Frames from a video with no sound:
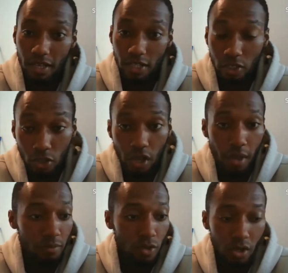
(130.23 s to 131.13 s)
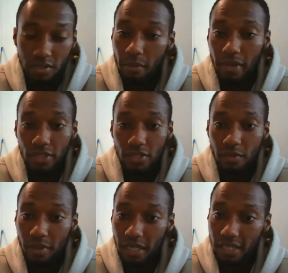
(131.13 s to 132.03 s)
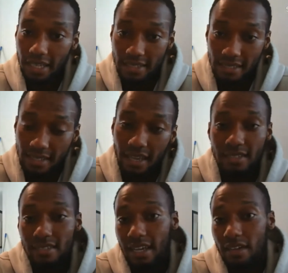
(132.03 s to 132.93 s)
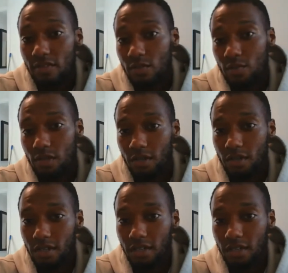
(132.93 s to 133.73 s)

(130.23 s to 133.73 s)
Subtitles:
not to mention being their sex slave as well.